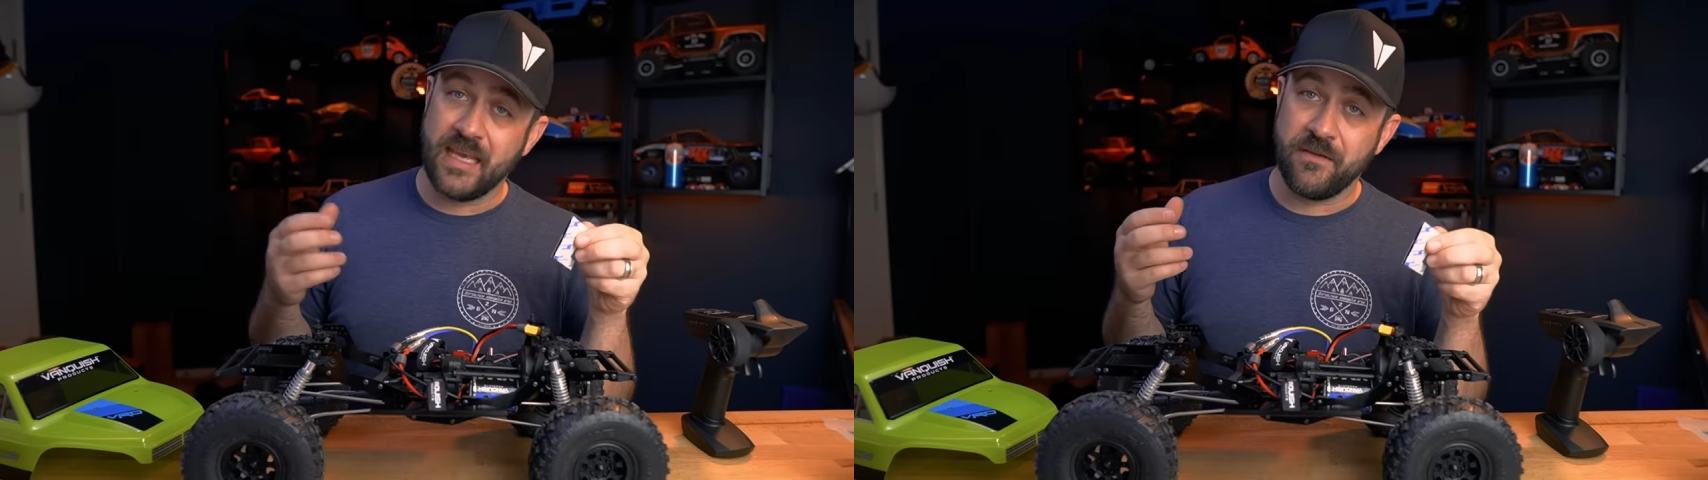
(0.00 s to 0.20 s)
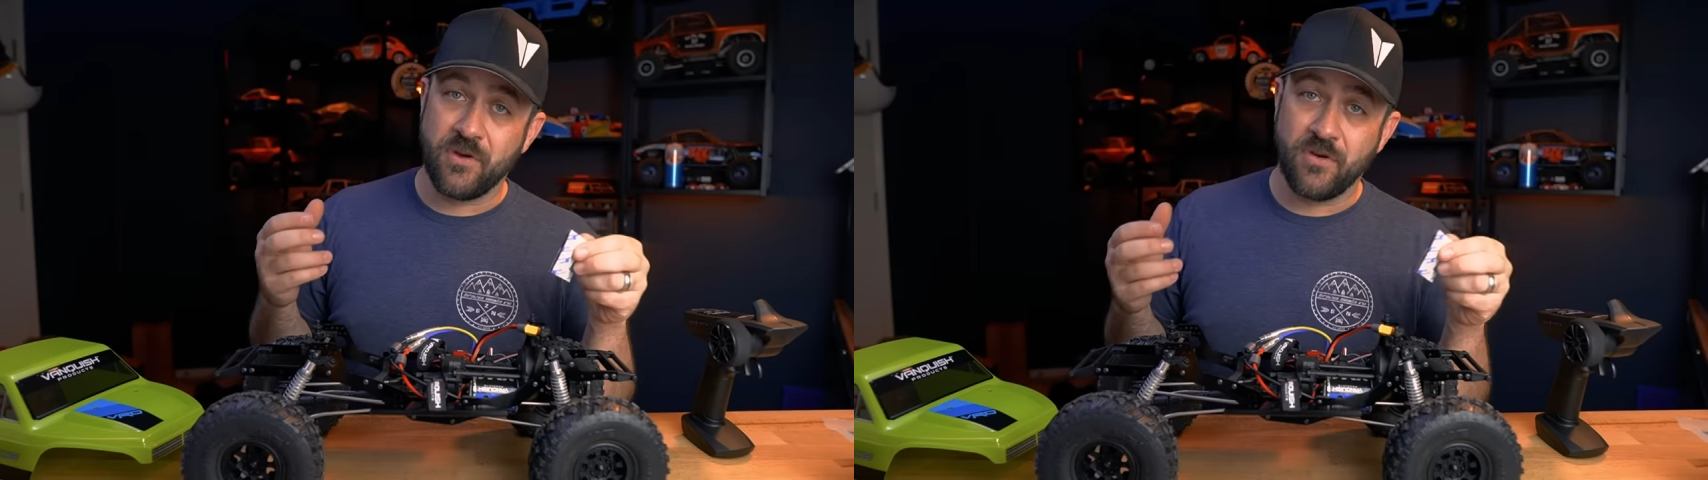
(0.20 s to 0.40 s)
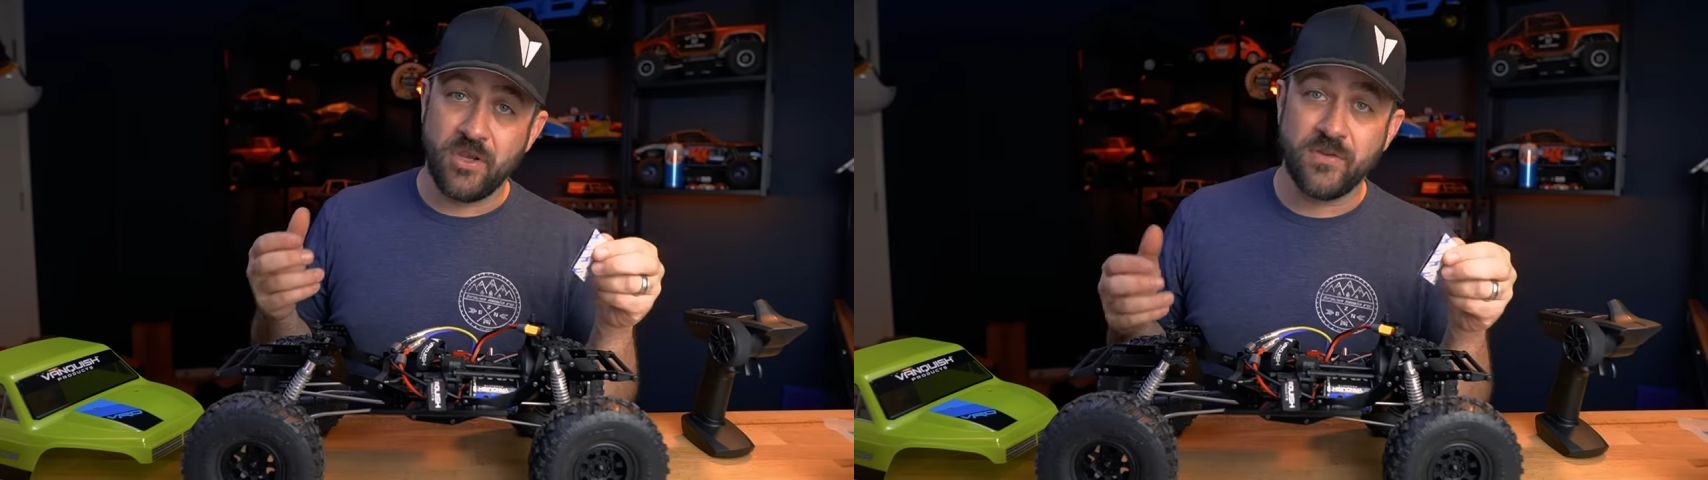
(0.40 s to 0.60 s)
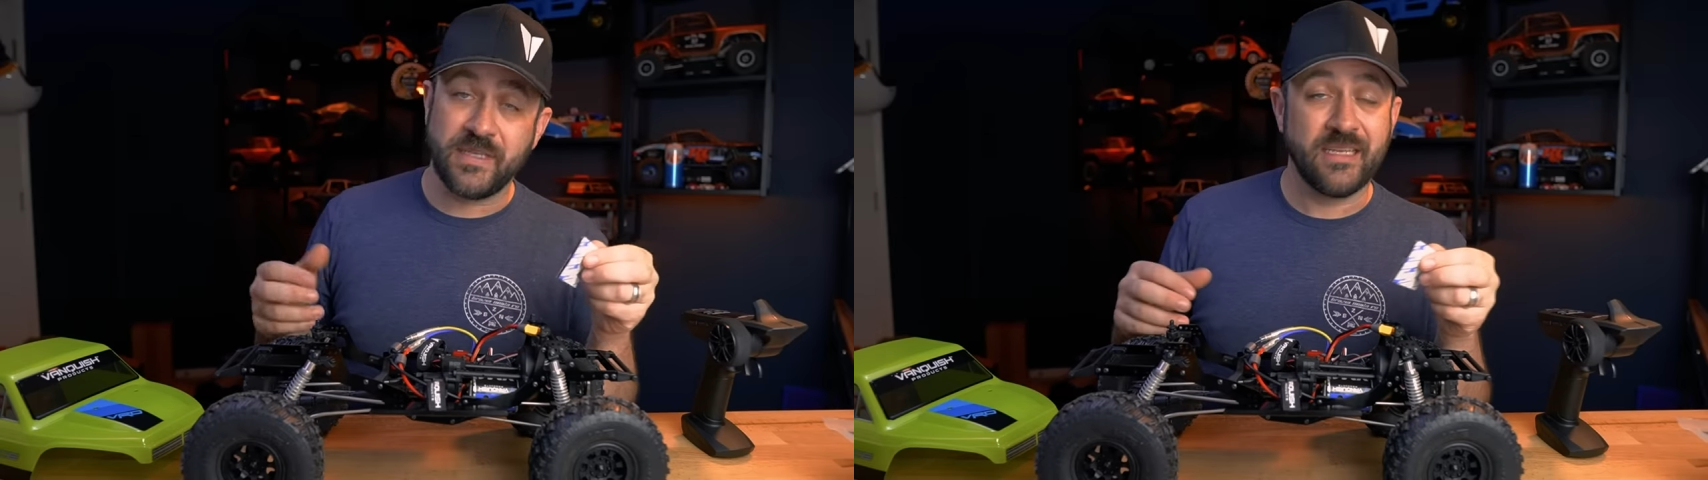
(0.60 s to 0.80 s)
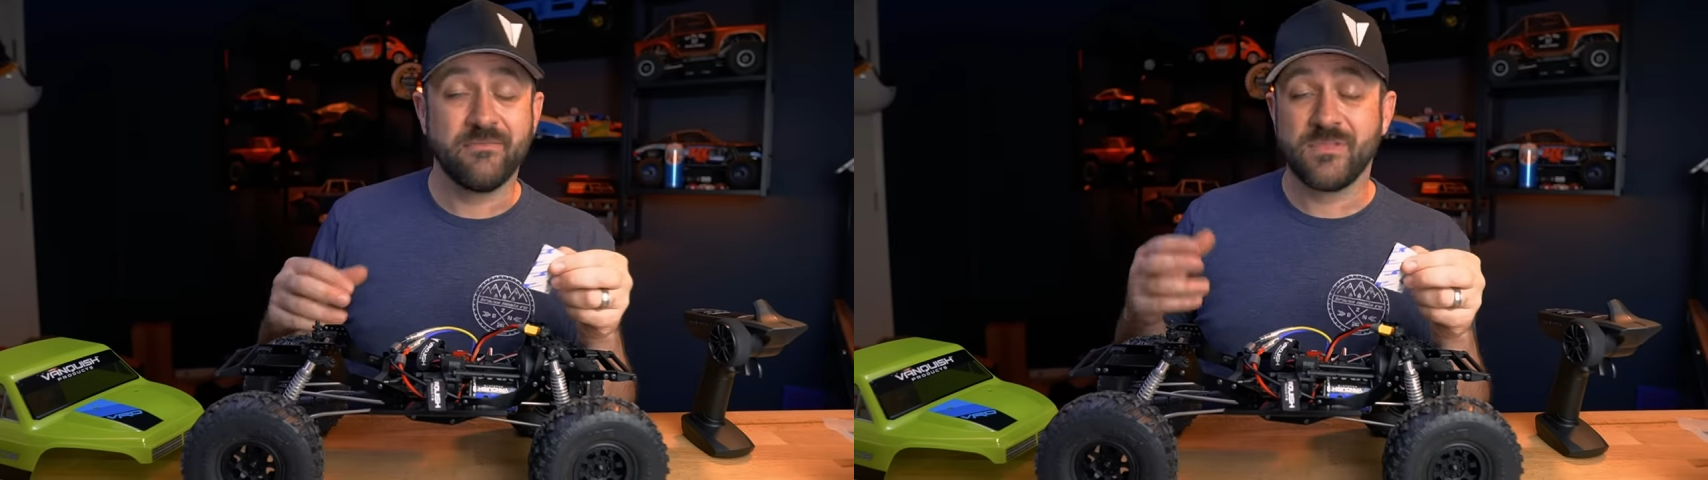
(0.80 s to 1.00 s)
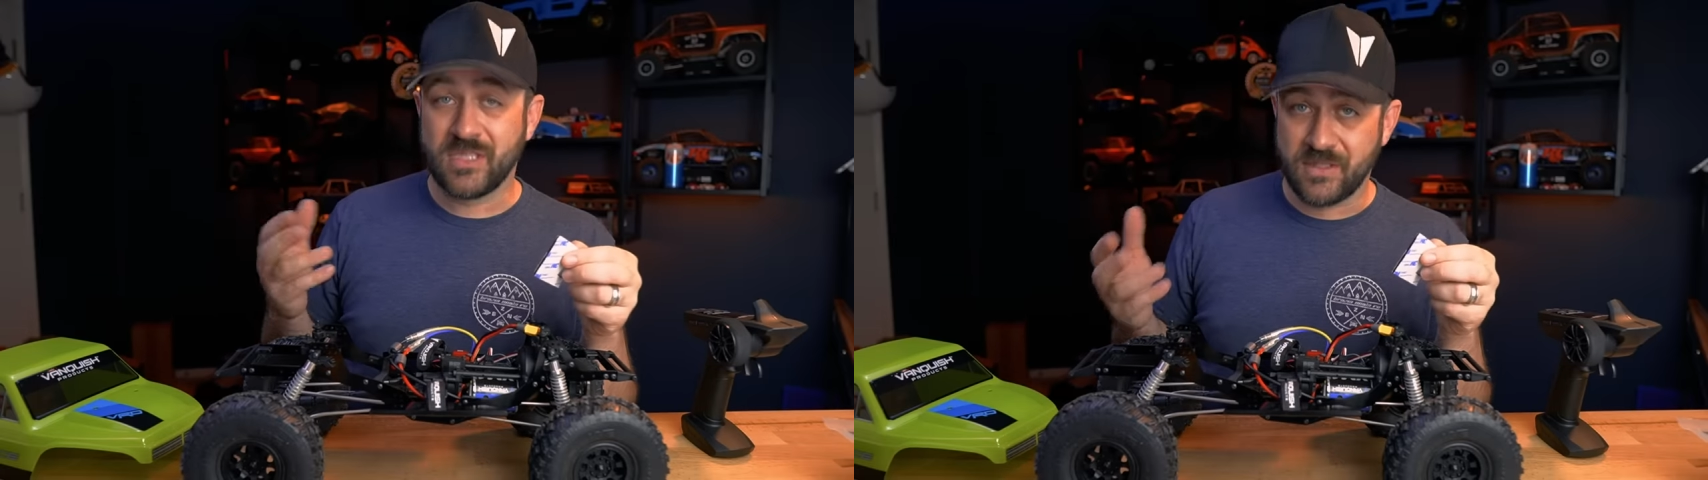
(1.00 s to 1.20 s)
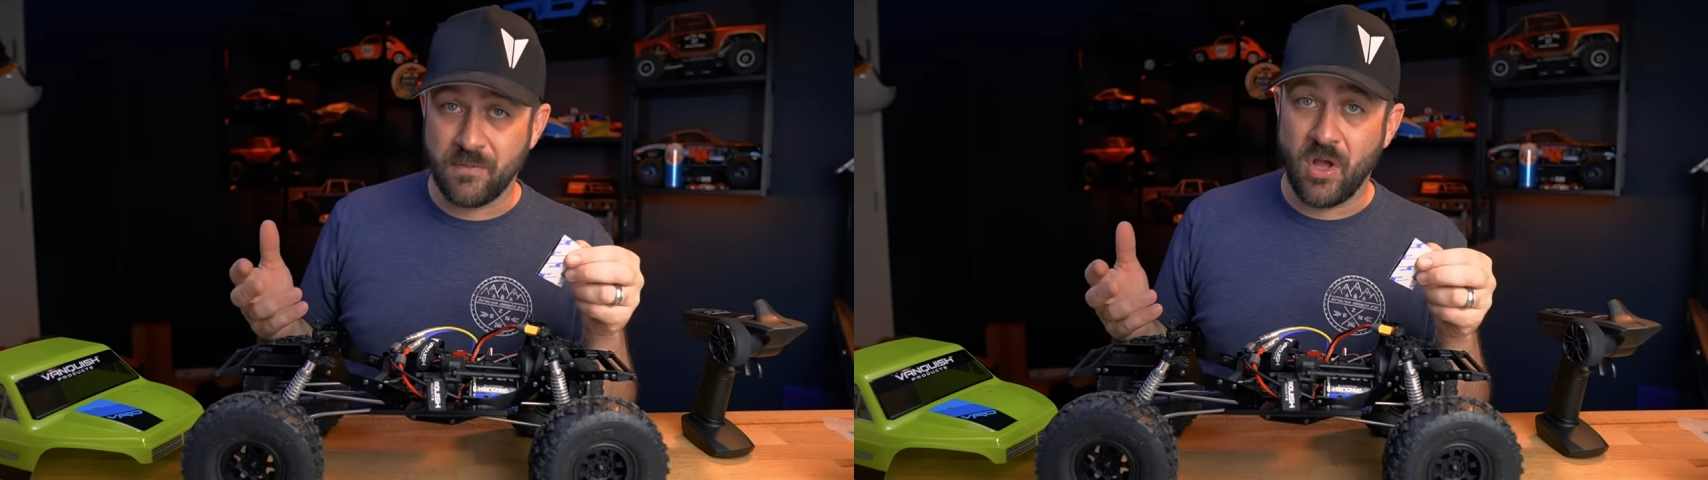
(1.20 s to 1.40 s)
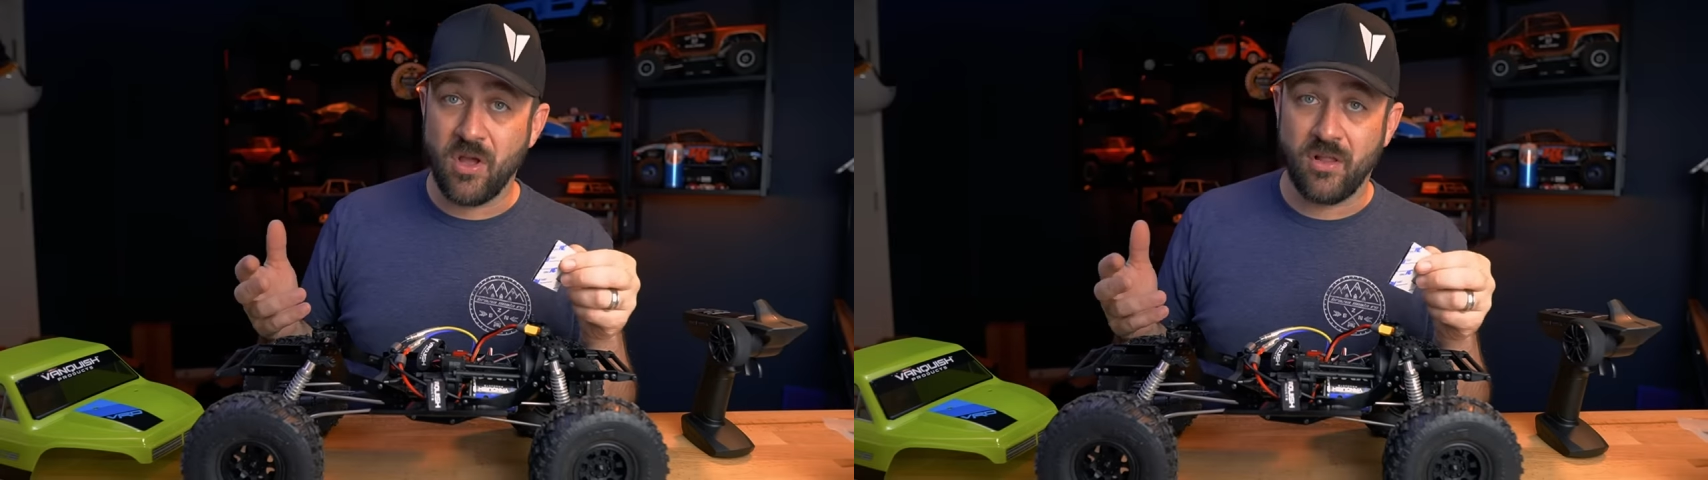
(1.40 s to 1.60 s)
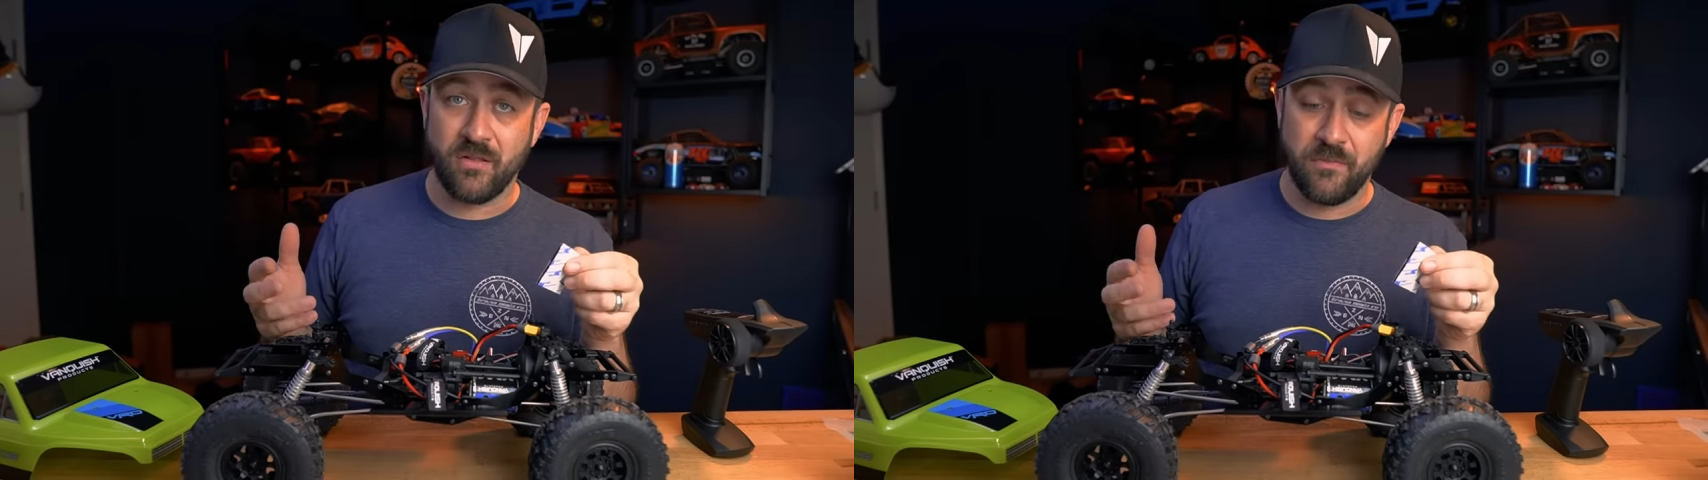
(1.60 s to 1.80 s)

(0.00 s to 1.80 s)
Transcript: If you're using small